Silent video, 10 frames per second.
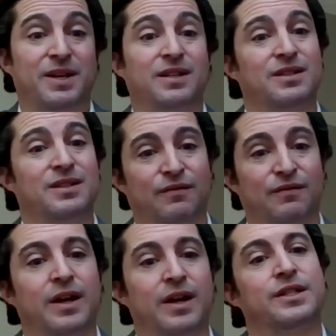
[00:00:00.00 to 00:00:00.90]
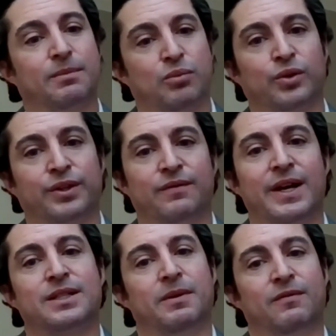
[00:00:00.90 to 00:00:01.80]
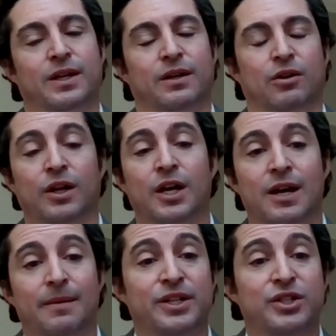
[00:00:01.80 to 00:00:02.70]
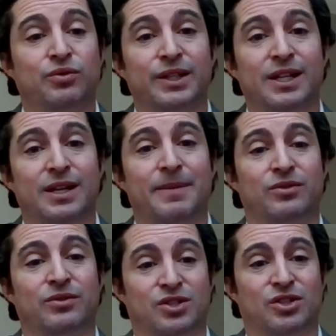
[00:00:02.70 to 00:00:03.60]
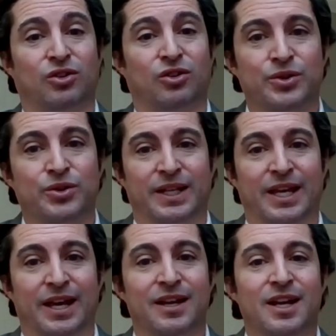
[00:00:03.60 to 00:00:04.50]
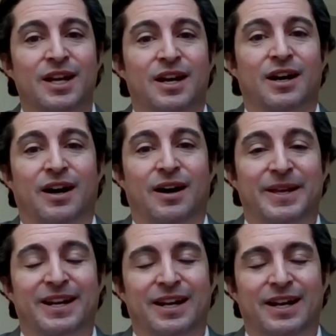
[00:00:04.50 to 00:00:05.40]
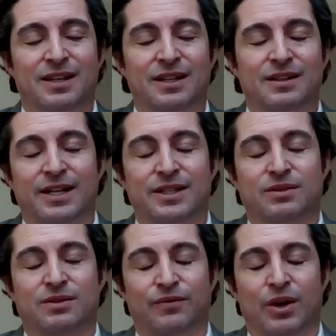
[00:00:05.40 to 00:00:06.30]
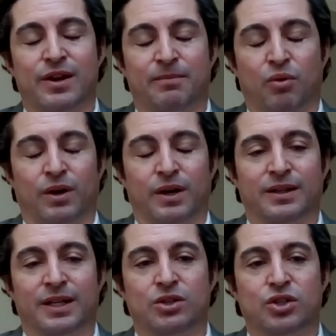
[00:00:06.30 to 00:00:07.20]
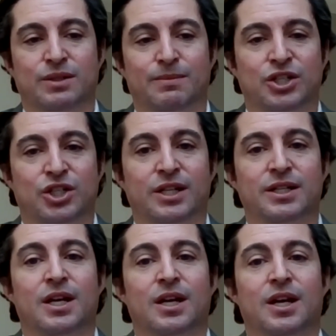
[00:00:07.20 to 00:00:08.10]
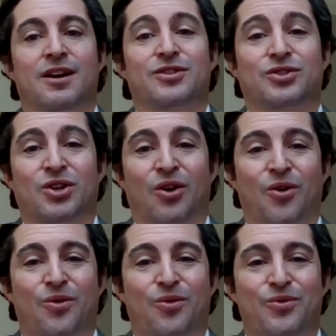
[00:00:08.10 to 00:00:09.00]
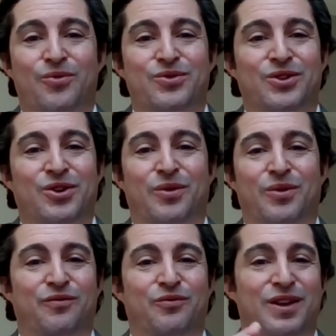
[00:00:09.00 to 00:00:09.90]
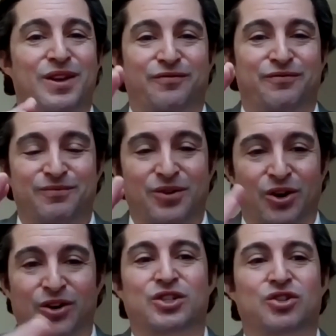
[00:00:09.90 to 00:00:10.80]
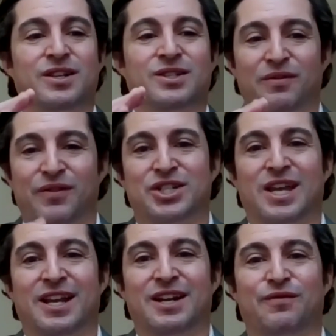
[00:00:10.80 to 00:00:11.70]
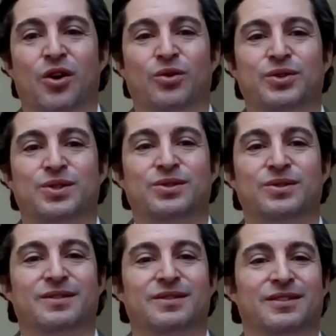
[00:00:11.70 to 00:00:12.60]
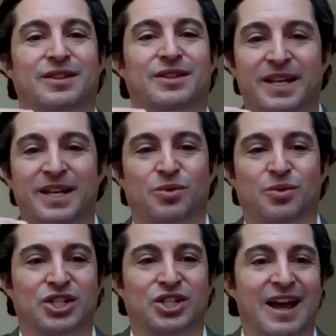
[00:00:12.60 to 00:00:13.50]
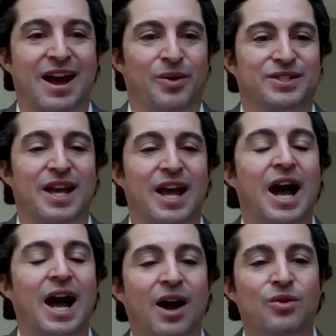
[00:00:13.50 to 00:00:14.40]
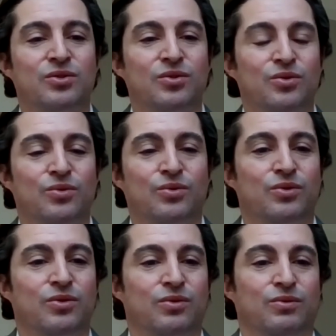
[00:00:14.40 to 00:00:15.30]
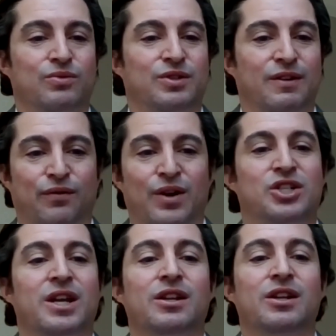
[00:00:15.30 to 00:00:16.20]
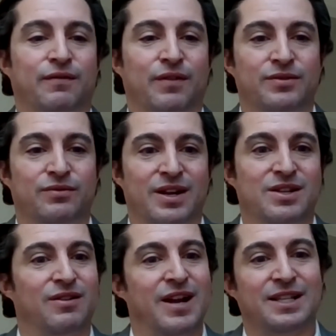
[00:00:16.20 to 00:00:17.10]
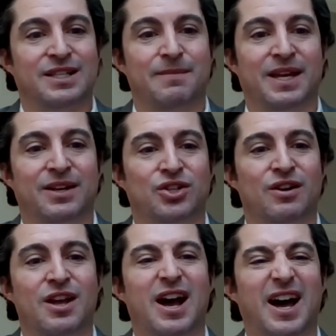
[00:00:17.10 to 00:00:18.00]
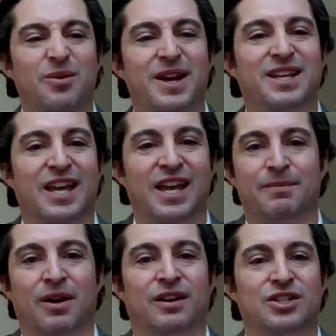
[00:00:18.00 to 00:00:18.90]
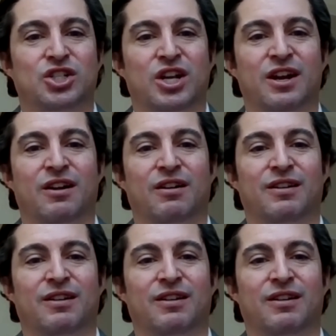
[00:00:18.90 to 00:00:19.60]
Because it's a fund, it's a pooled investment vehicle, but it's really about disclosing it. And I think that that's very important, like you just mentioned. So, you know, we've earned the trust, we've educated folks. The biggest question now is, how do you differentiate your fund, right? You're an asset manager. How do I gain market share?